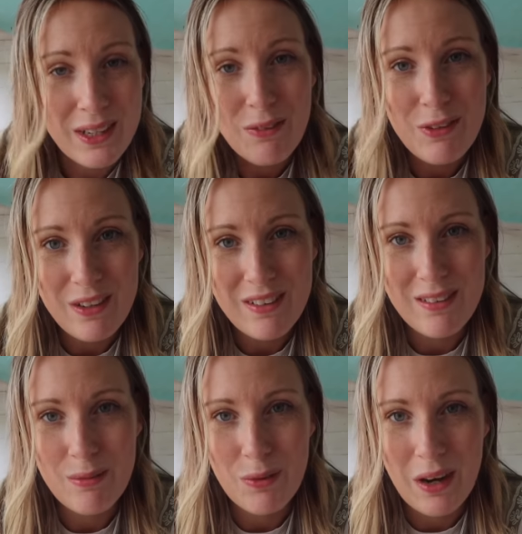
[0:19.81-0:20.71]
love for you to
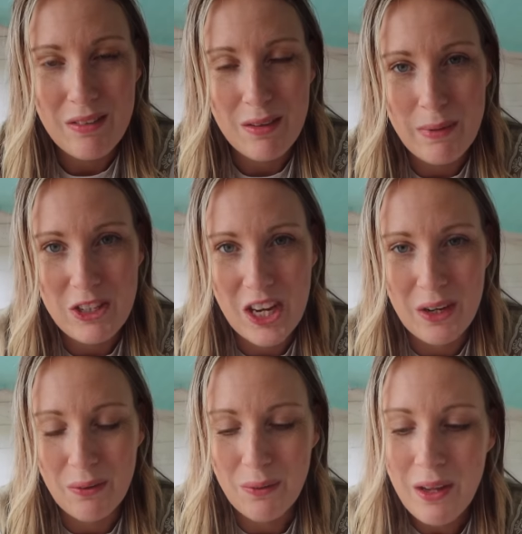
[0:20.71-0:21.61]
subscribe to my
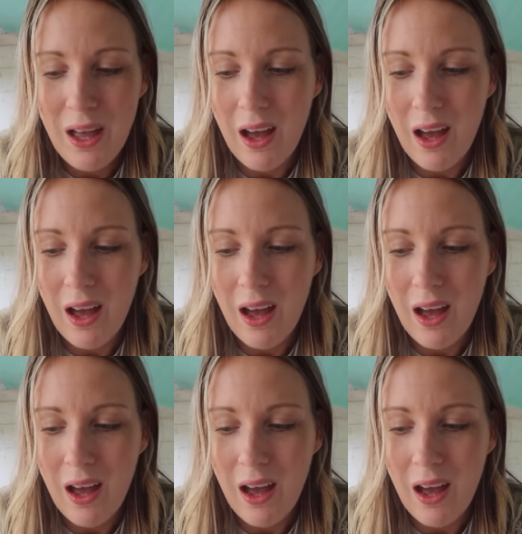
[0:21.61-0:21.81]
channel.